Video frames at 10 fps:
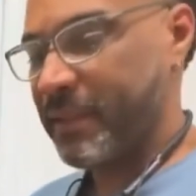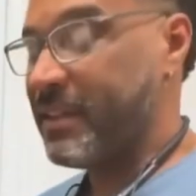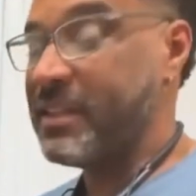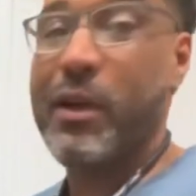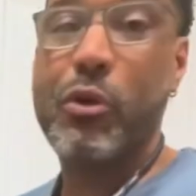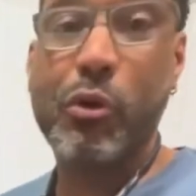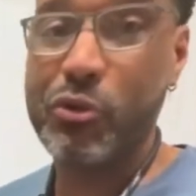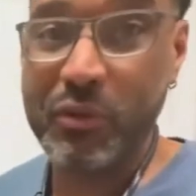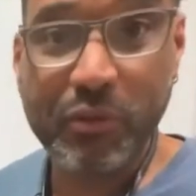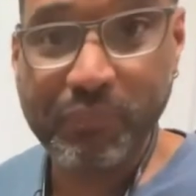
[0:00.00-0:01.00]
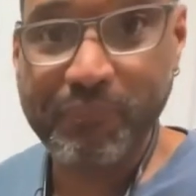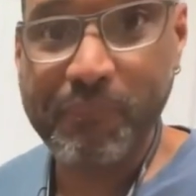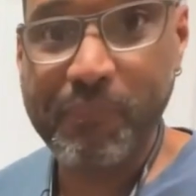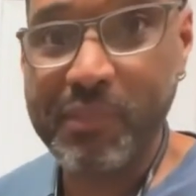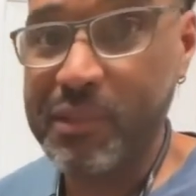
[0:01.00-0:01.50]
Delicious,
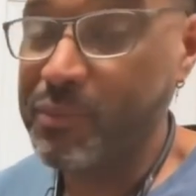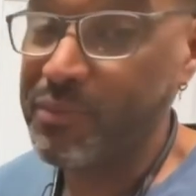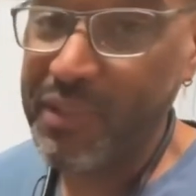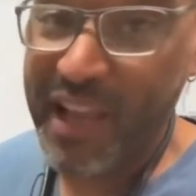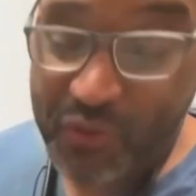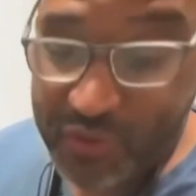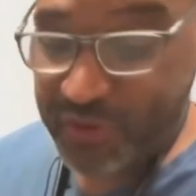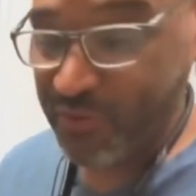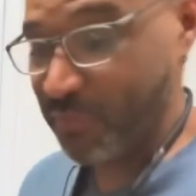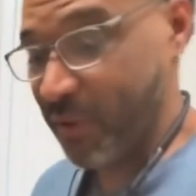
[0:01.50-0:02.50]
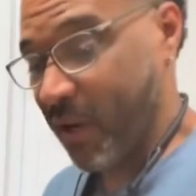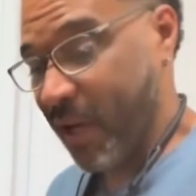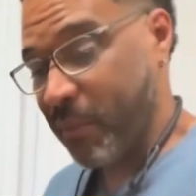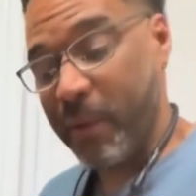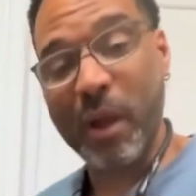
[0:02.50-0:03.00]
natural juice with
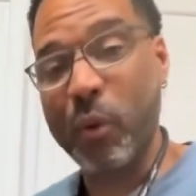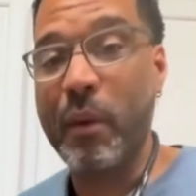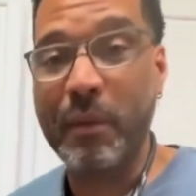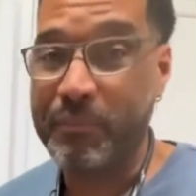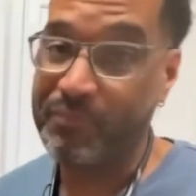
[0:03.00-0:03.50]
all the power.